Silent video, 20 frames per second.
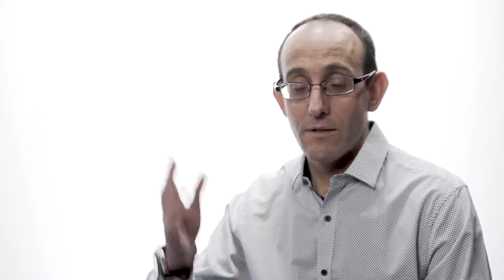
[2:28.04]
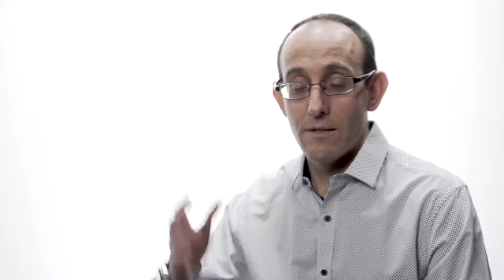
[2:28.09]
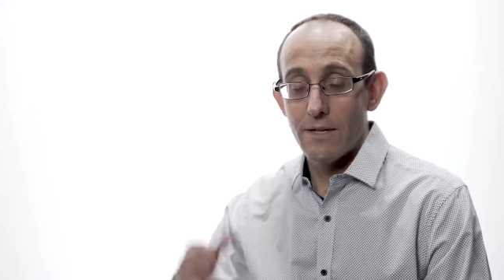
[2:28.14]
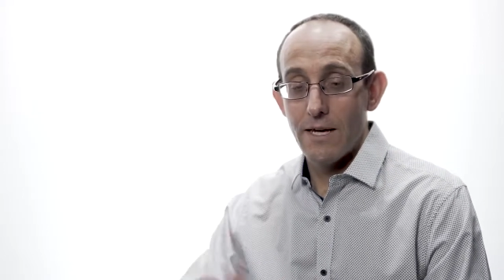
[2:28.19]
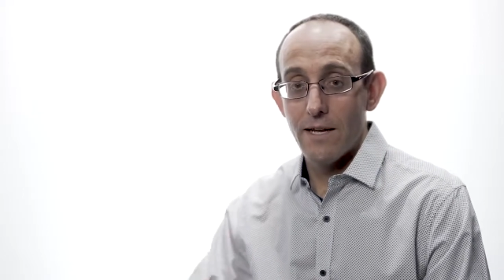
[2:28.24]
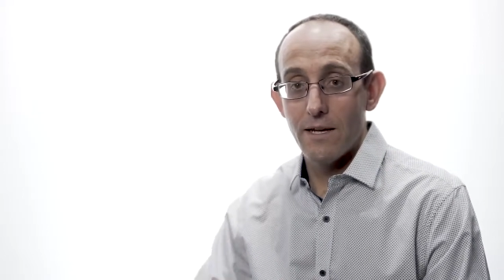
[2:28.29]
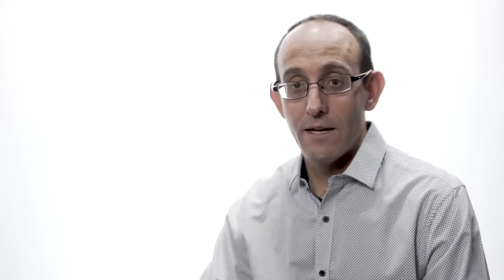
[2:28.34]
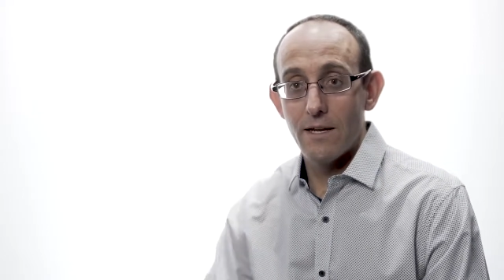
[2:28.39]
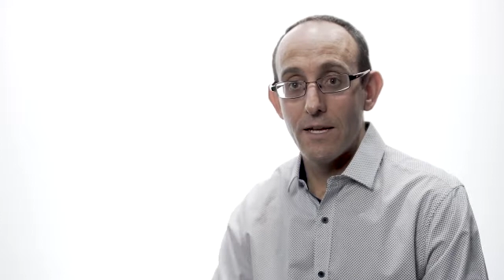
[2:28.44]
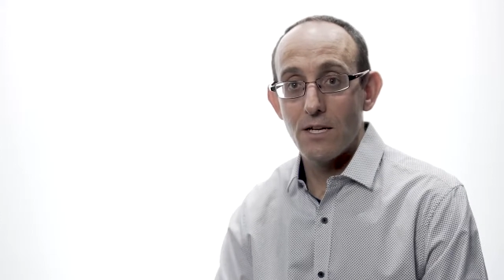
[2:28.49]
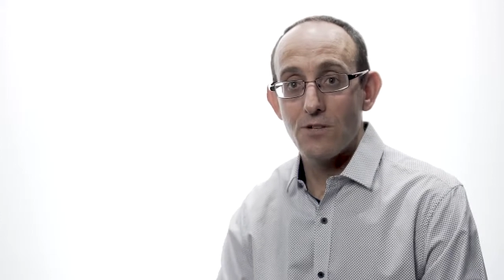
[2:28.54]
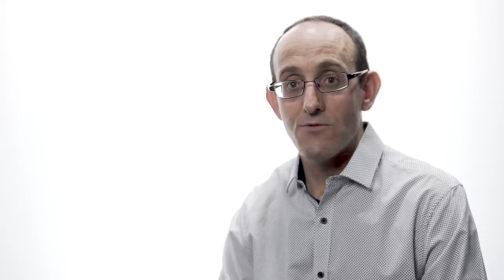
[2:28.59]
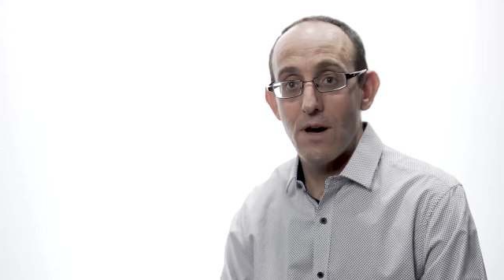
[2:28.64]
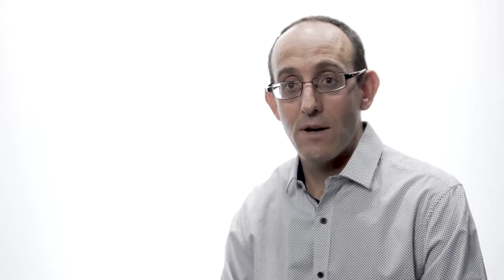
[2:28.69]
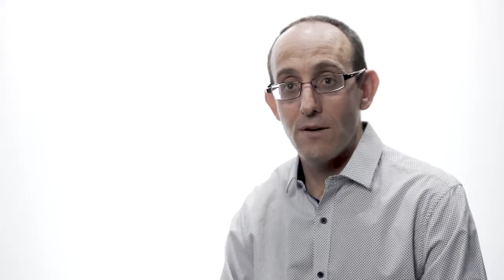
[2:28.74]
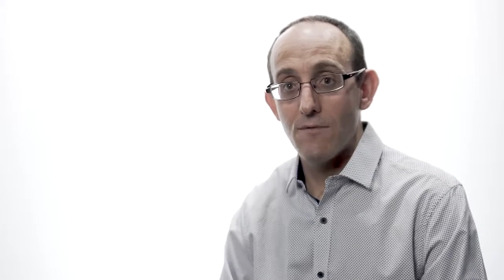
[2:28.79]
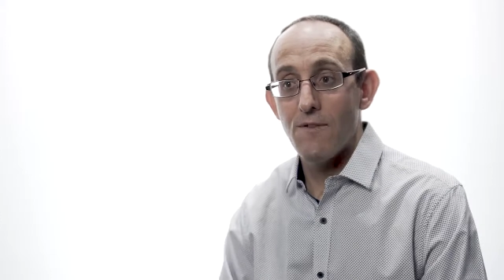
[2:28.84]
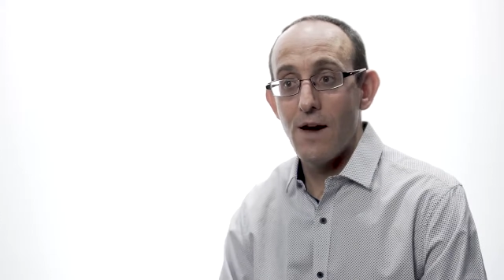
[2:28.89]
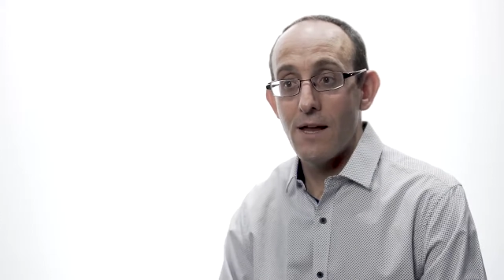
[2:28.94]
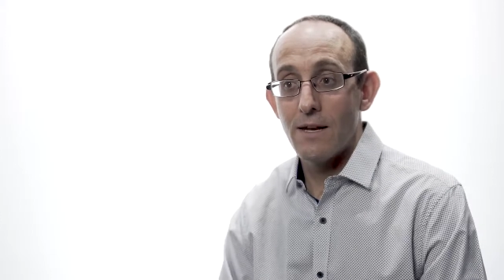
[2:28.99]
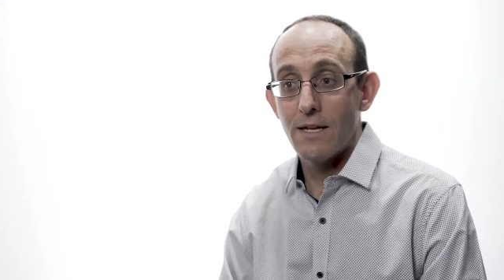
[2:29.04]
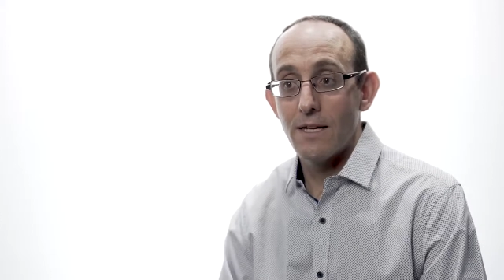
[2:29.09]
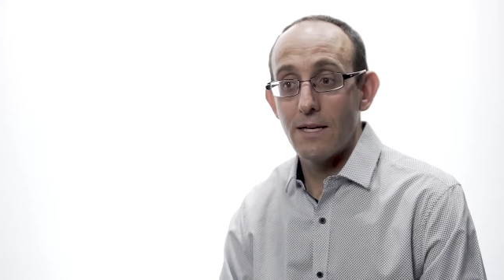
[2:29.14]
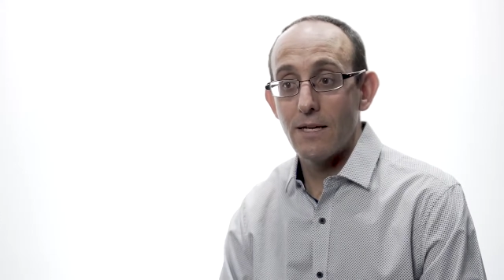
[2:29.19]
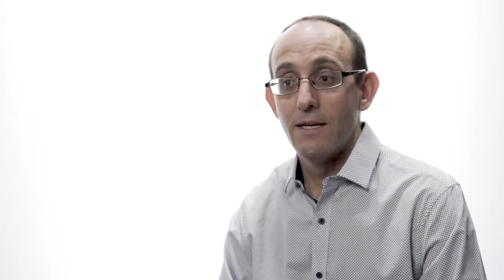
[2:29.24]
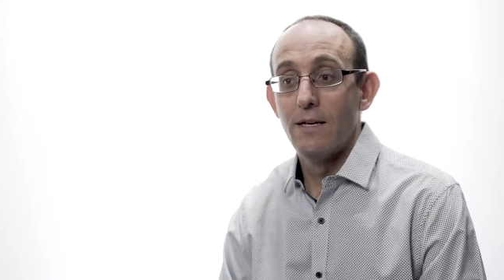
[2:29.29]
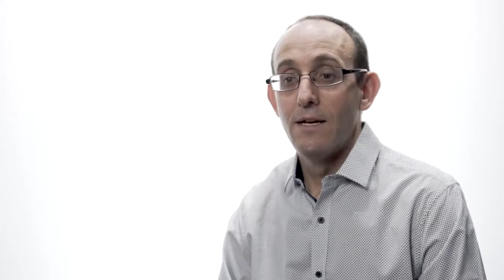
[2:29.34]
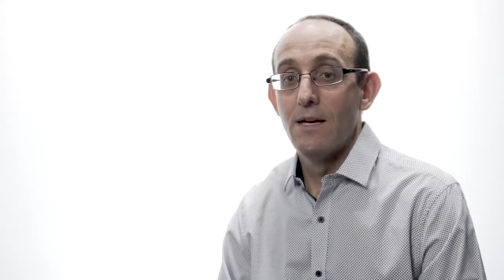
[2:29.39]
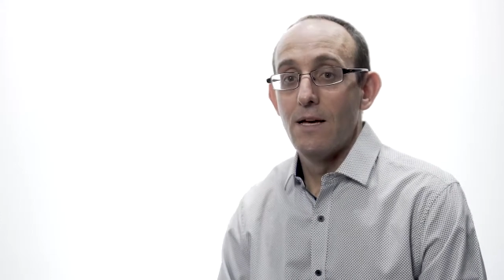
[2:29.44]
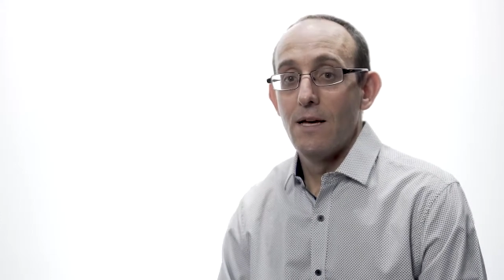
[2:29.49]
getting a next round of
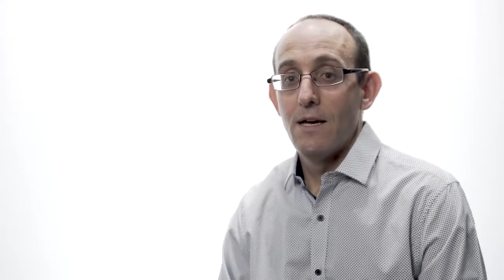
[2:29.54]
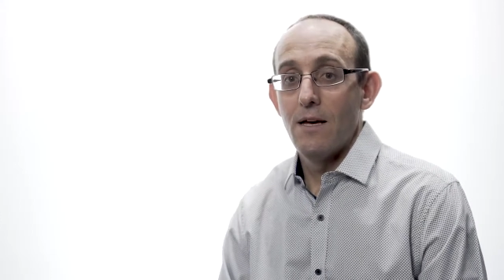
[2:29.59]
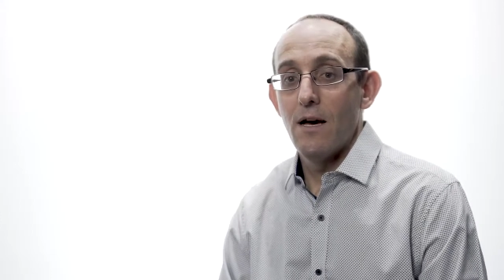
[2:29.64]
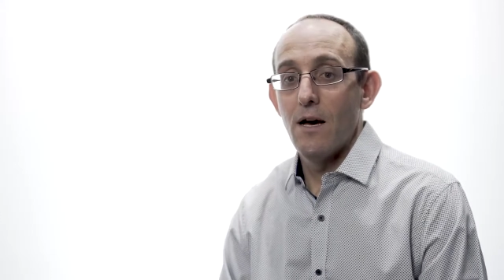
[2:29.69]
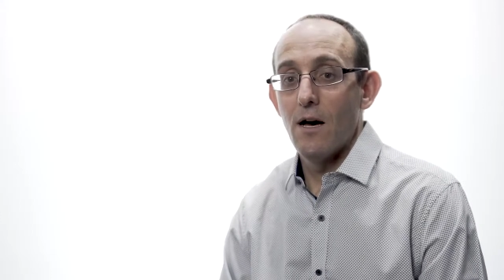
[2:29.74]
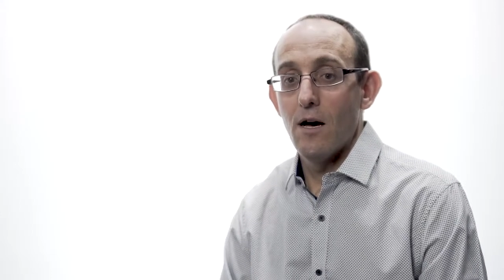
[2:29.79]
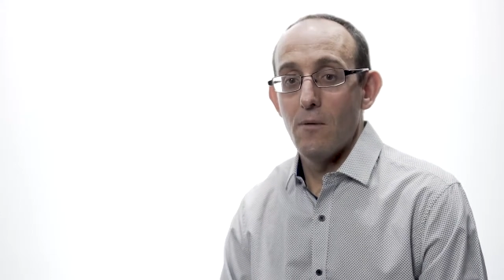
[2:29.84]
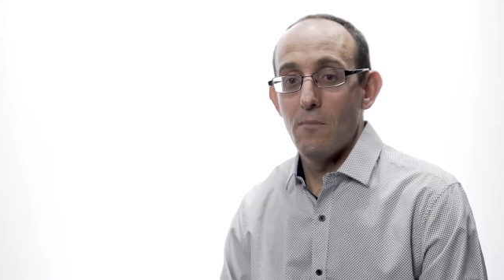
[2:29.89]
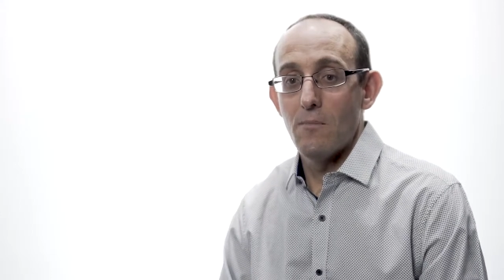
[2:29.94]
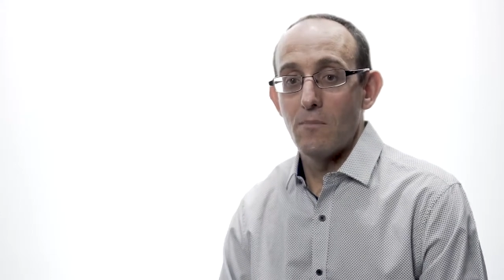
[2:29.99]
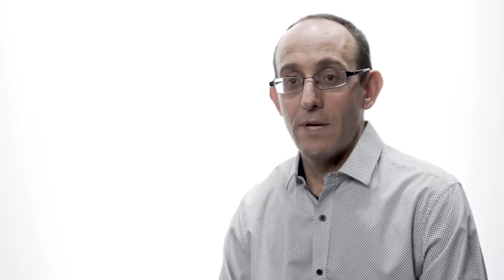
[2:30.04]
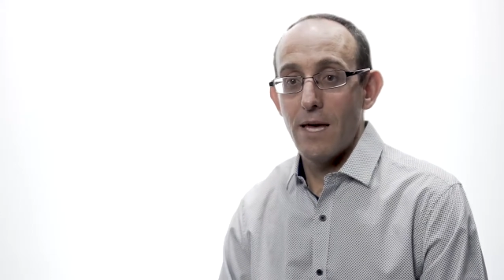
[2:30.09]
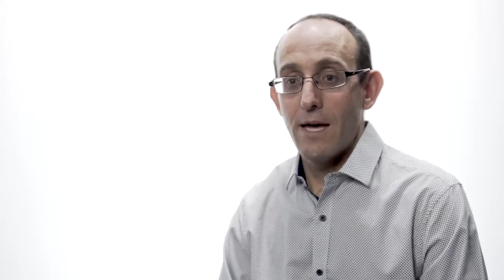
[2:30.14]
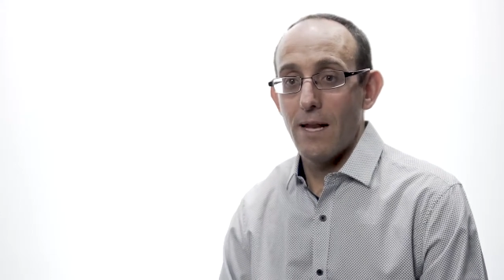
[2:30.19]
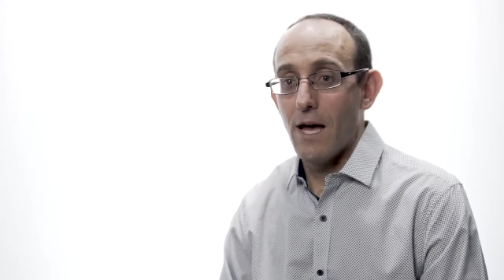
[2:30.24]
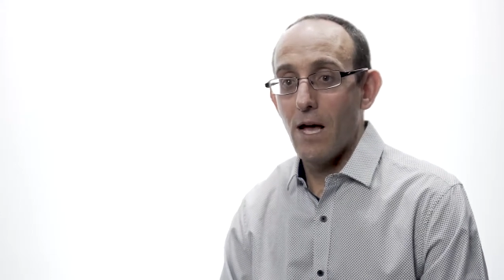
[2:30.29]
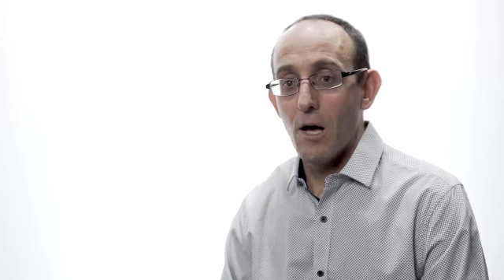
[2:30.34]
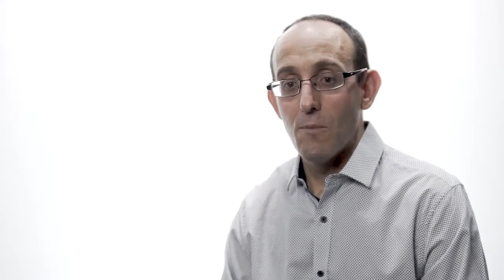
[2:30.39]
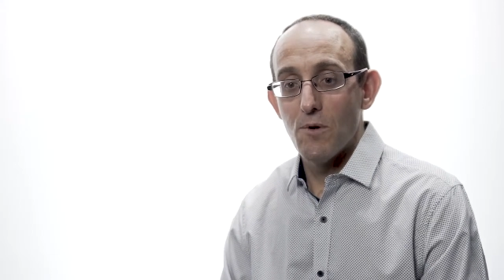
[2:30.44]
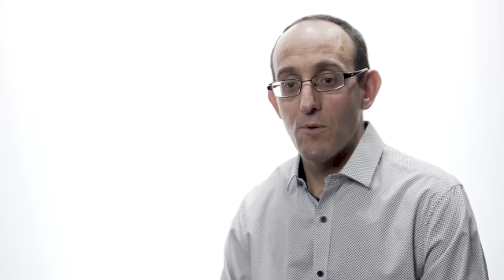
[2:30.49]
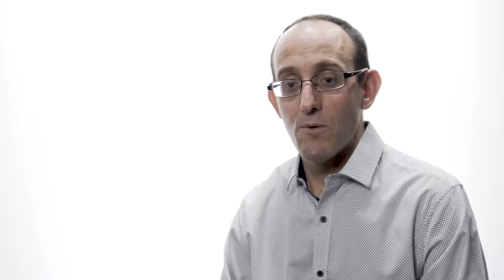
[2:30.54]
funding. Can I help